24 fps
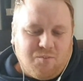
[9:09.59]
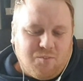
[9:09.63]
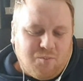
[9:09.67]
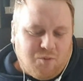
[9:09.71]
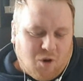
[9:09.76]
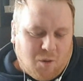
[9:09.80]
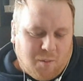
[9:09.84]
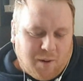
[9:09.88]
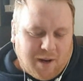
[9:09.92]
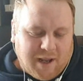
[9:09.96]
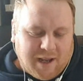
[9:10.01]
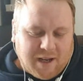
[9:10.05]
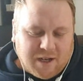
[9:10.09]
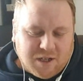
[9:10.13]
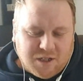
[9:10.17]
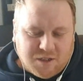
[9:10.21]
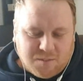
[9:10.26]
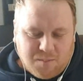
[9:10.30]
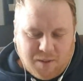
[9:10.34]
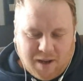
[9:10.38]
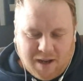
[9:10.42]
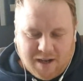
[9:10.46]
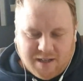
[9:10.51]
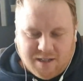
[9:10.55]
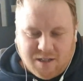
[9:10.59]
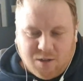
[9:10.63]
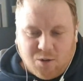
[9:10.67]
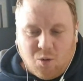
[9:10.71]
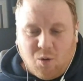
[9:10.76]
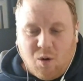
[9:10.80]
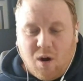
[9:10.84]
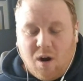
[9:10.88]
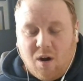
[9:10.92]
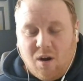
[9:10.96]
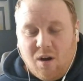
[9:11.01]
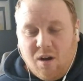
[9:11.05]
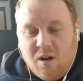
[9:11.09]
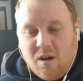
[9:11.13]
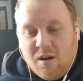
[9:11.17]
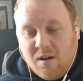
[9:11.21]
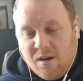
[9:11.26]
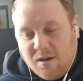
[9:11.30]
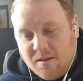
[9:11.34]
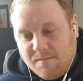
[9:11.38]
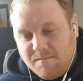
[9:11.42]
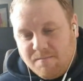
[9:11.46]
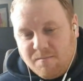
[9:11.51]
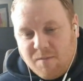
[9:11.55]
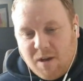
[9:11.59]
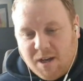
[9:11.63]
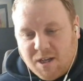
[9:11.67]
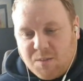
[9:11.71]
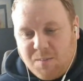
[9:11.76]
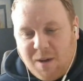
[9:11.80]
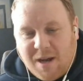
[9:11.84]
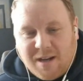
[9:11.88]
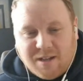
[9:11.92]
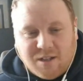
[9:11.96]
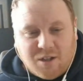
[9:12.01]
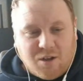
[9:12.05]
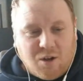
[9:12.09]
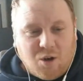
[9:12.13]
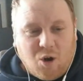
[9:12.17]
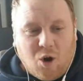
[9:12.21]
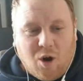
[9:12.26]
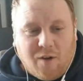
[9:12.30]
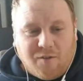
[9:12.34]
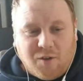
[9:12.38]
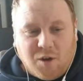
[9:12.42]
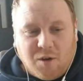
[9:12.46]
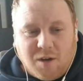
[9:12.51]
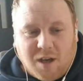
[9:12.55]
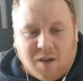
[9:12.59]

probably expecting a lot of you,